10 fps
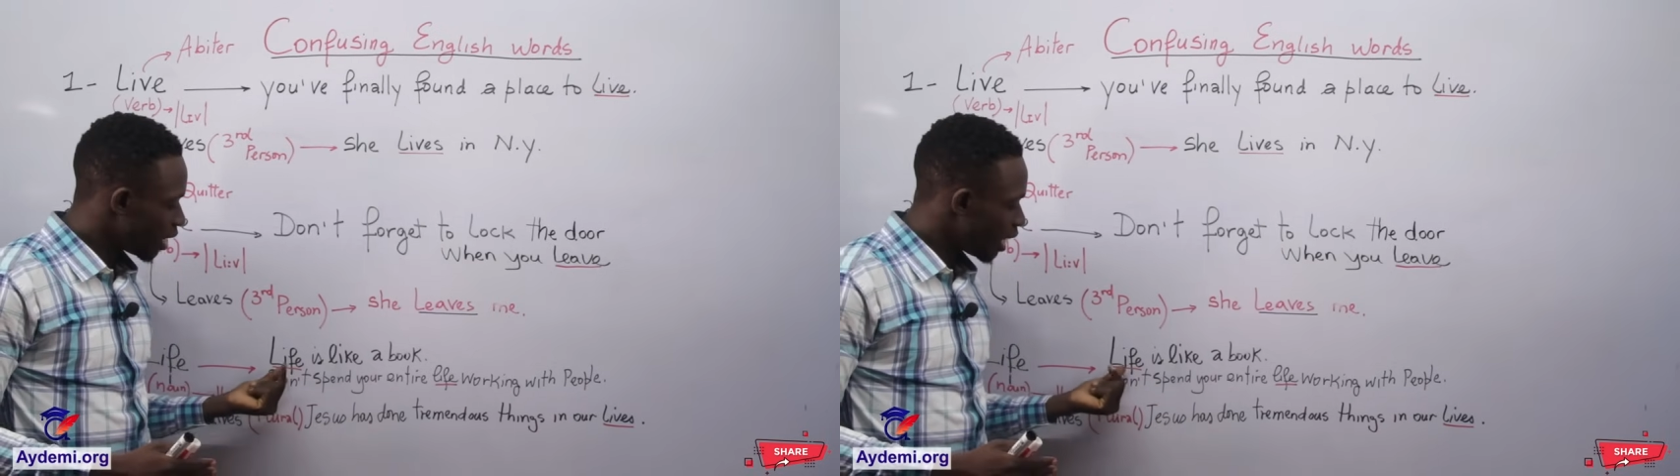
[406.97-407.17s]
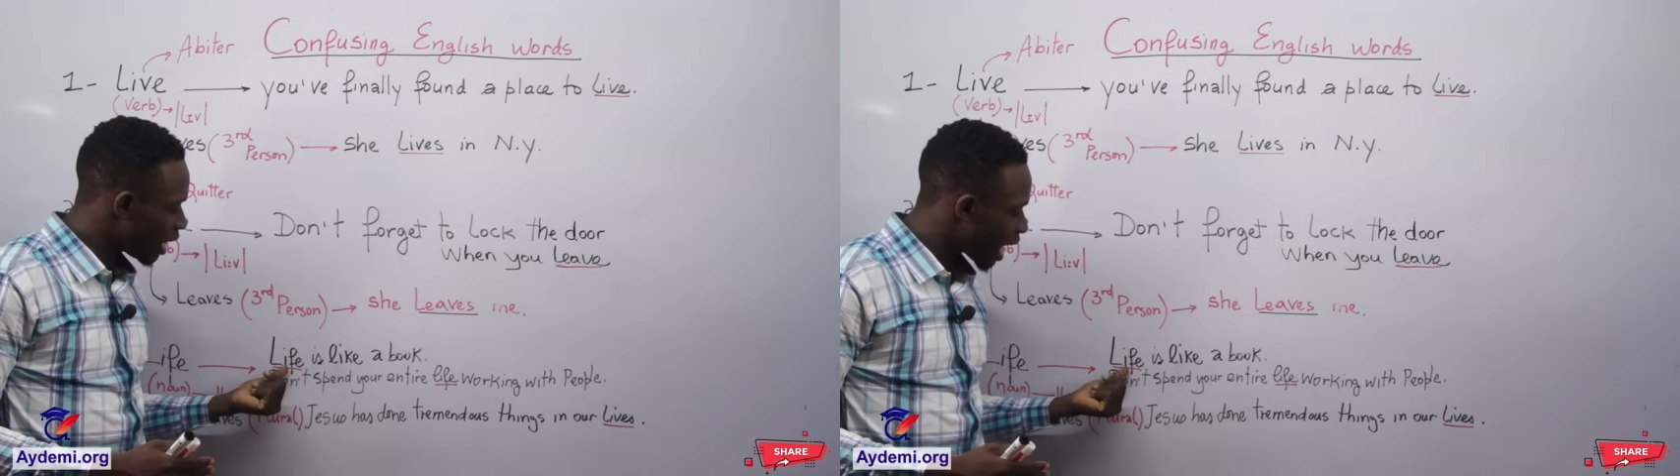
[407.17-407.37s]

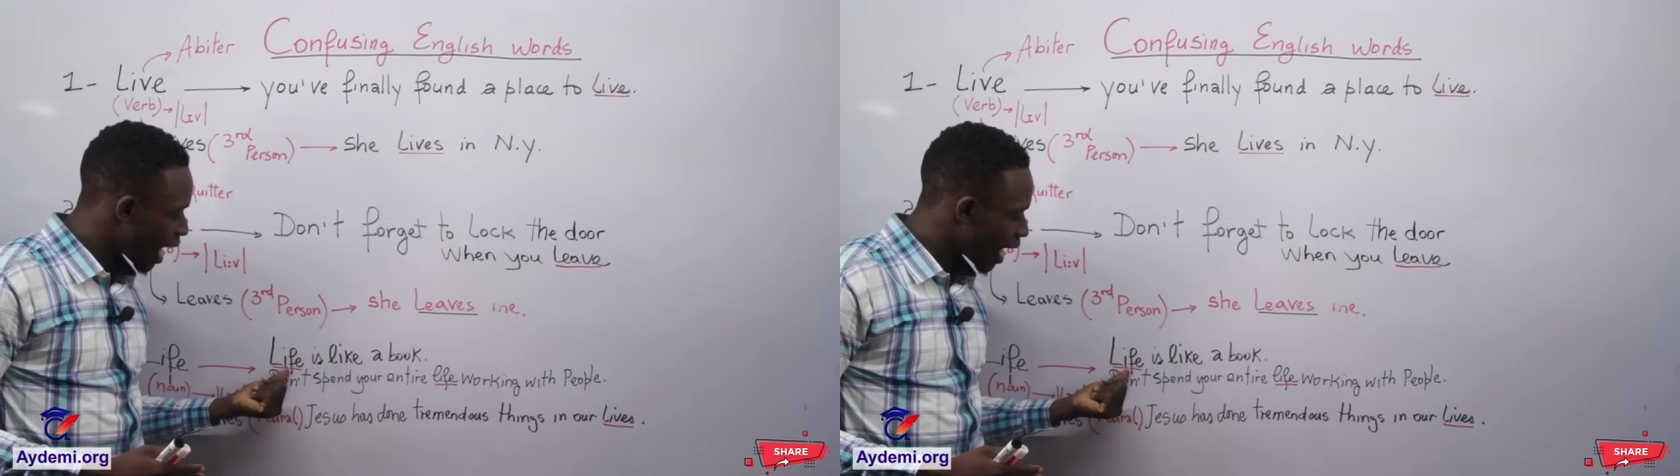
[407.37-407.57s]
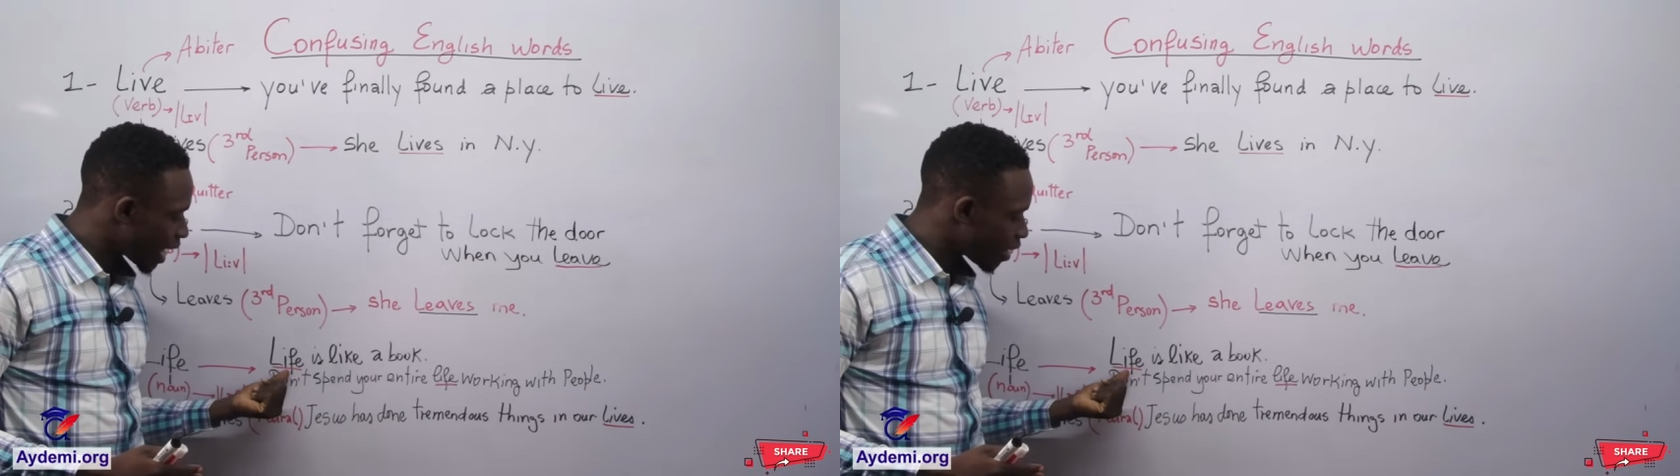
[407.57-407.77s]

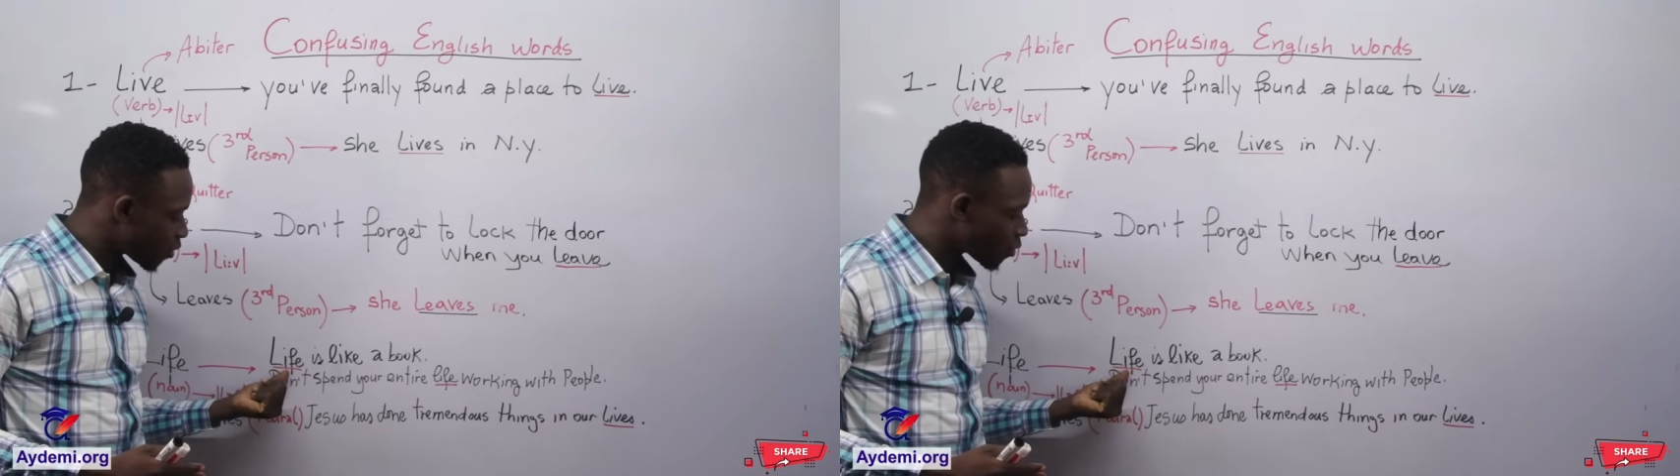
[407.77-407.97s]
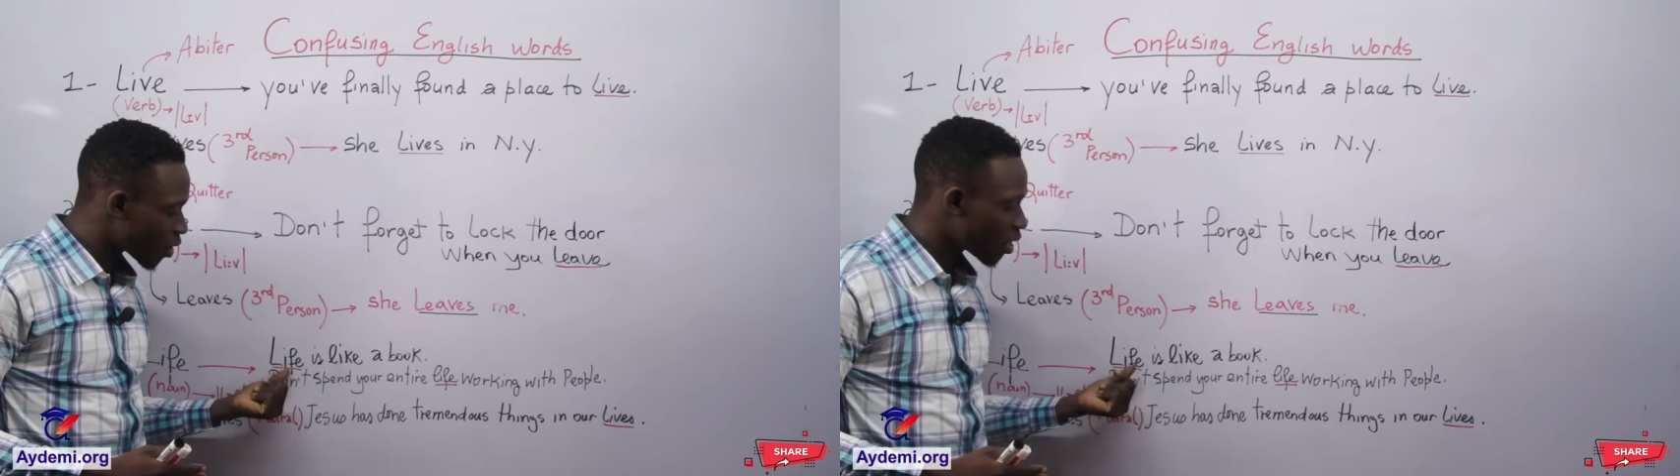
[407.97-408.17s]

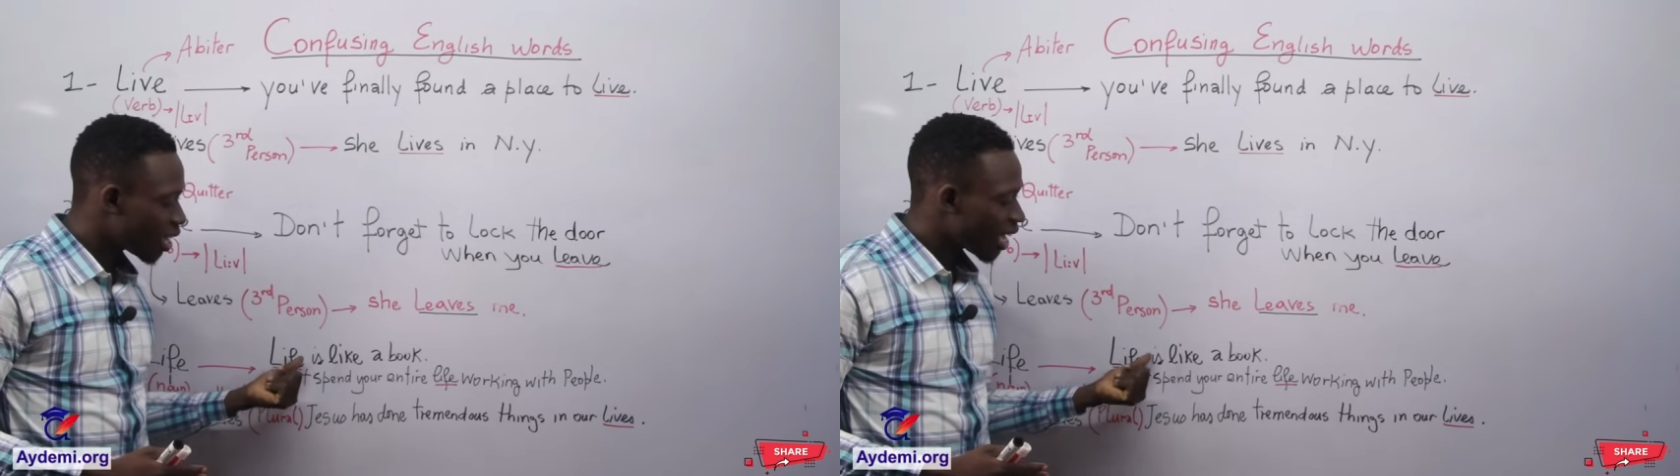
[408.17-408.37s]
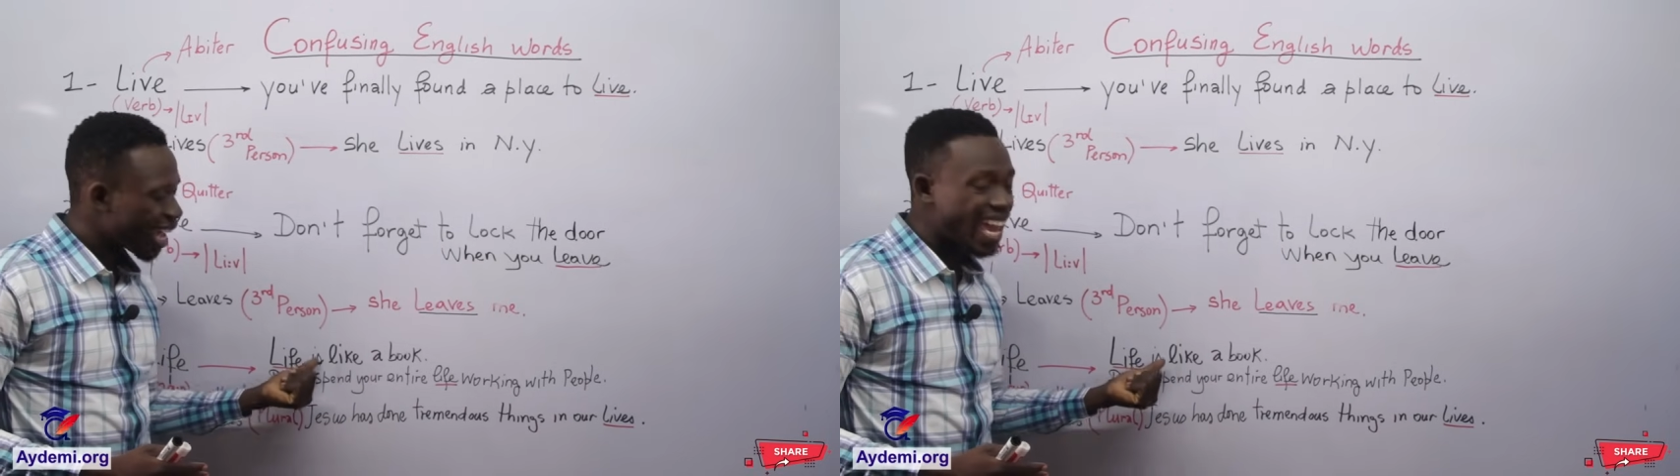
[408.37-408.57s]
Life
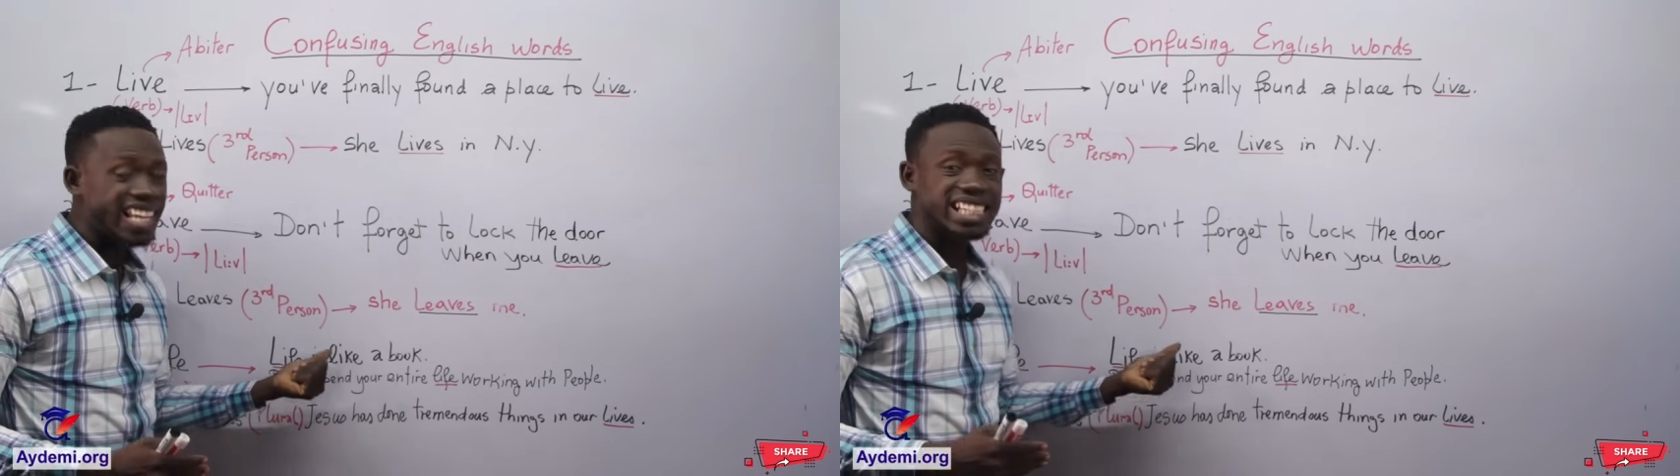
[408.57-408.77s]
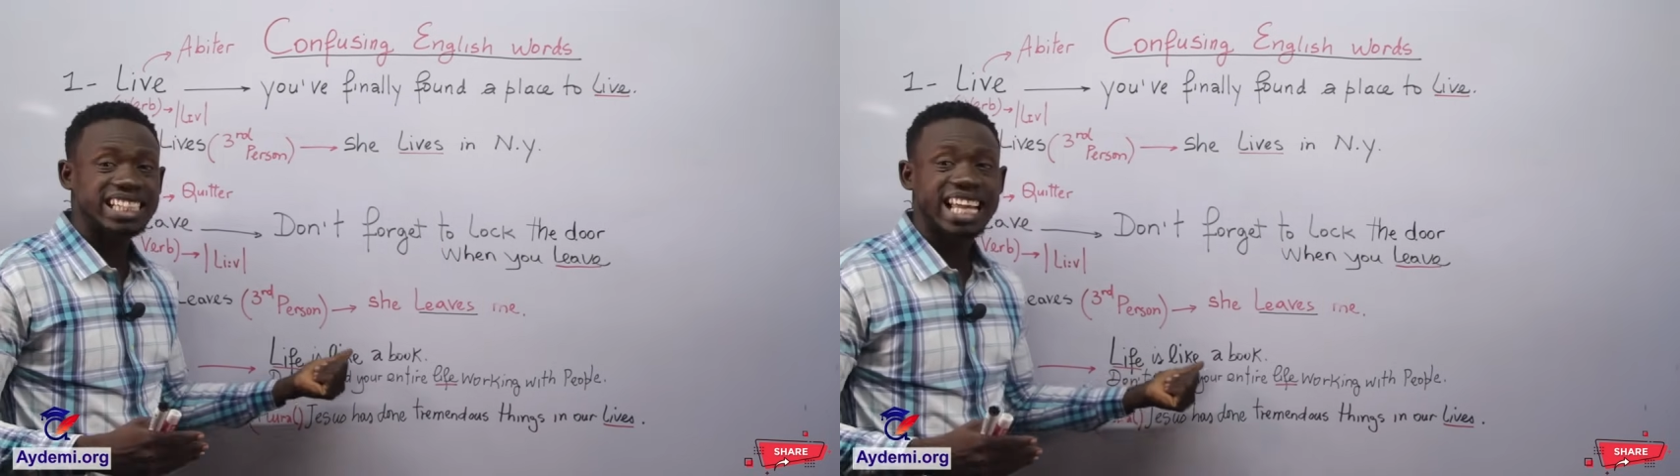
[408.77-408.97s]

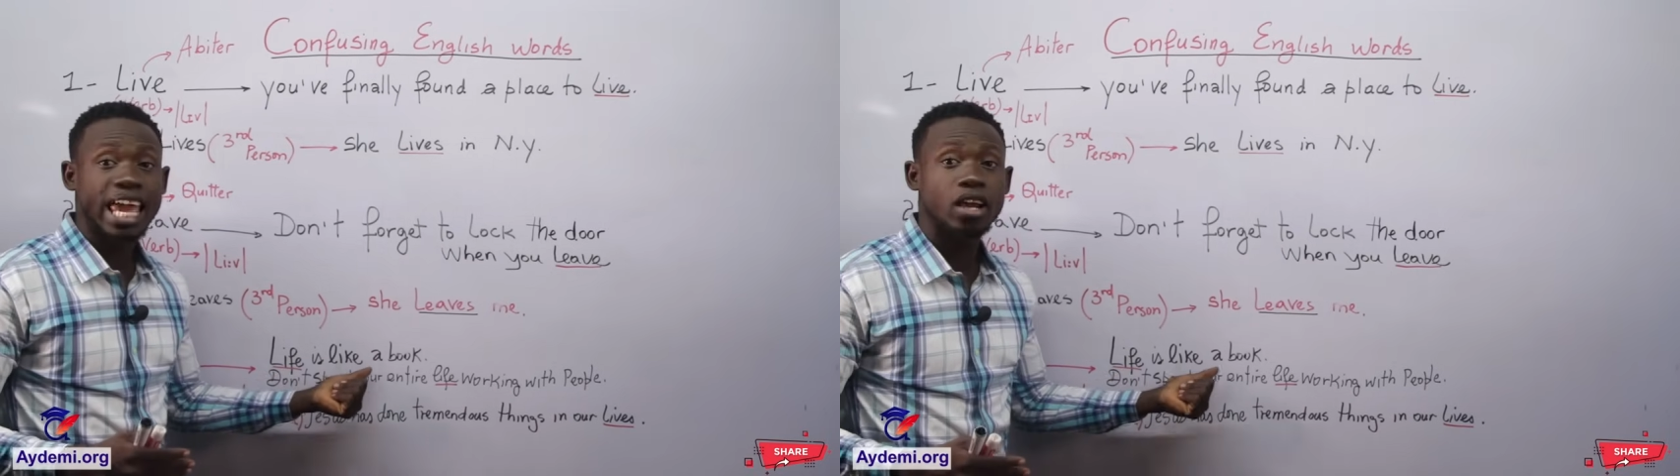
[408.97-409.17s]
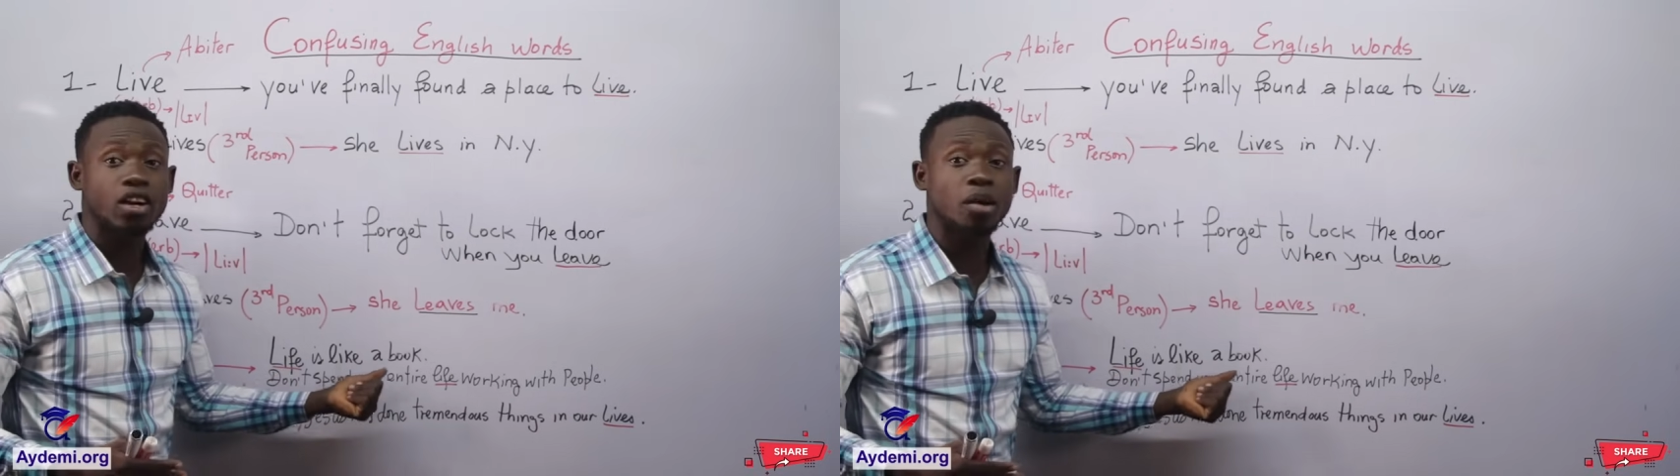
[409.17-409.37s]
is
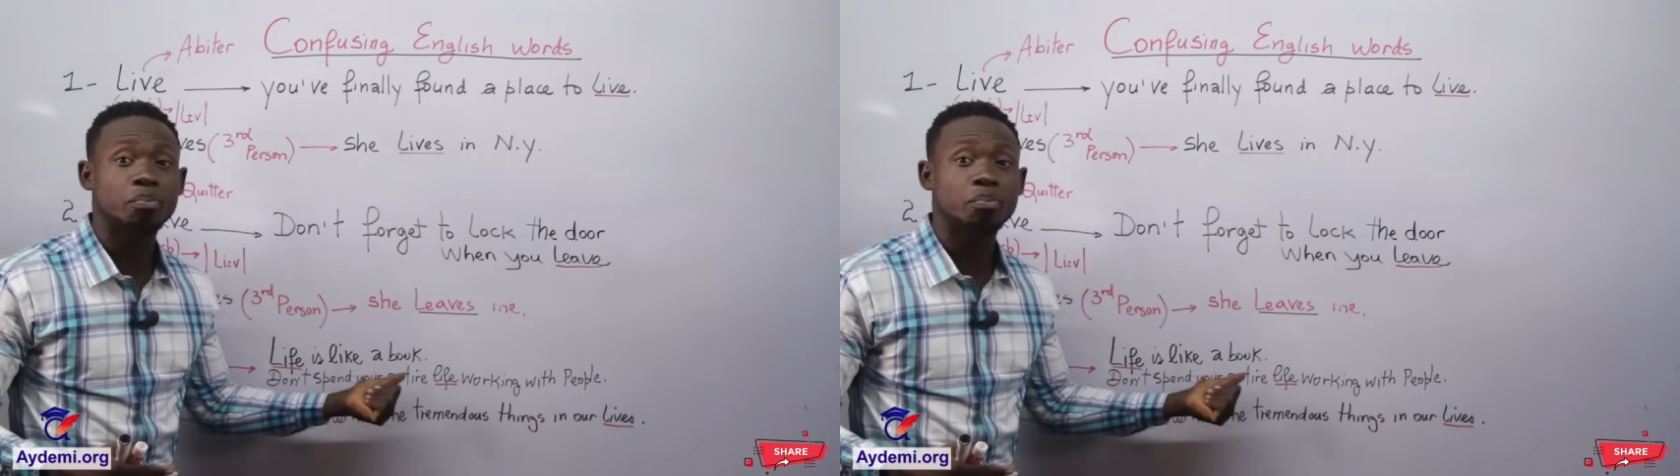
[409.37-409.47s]
like a